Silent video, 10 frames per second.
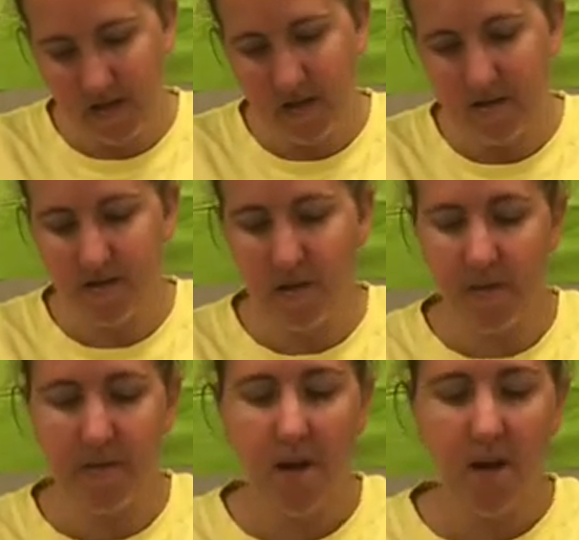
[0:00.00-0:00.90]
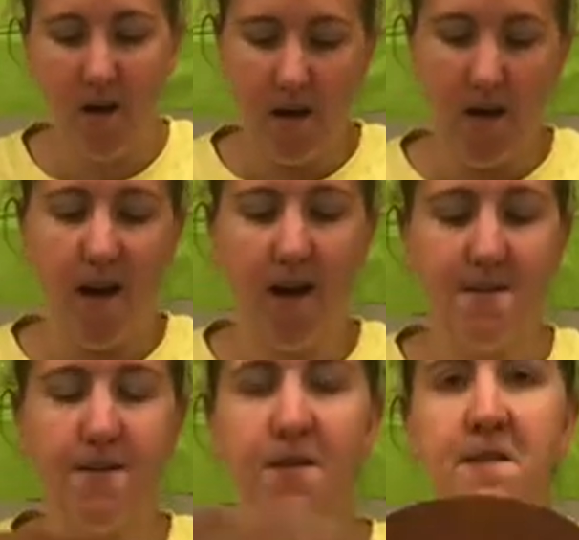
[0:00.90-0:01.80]
So, as
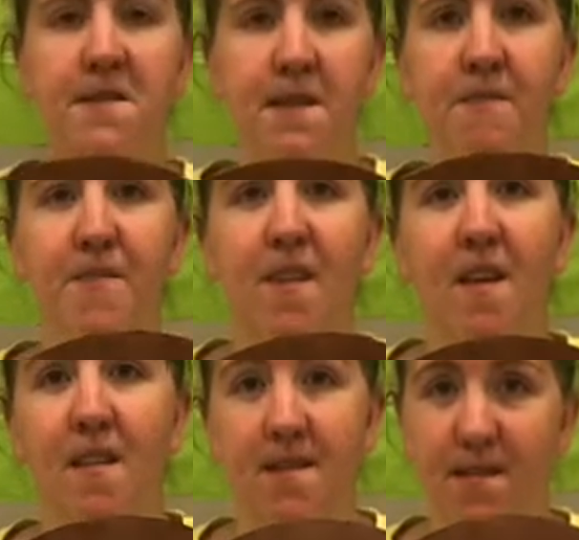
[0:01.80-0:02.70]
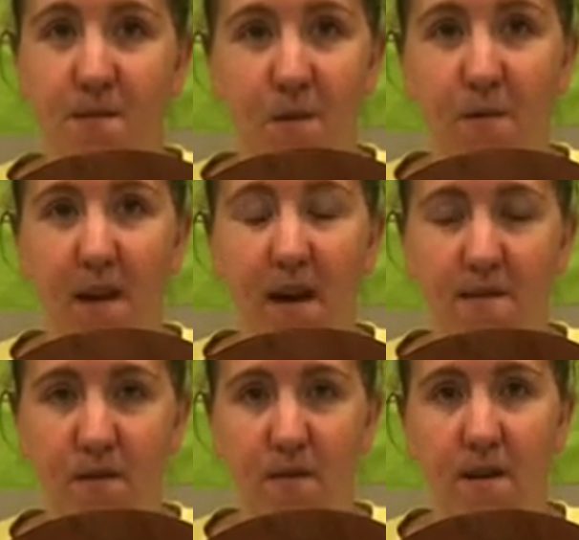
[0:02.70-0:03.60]
you can see, this is what we have so
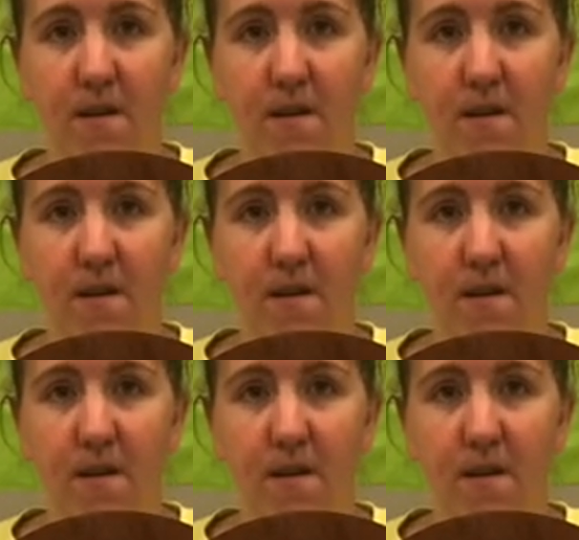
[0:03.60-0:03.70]
far.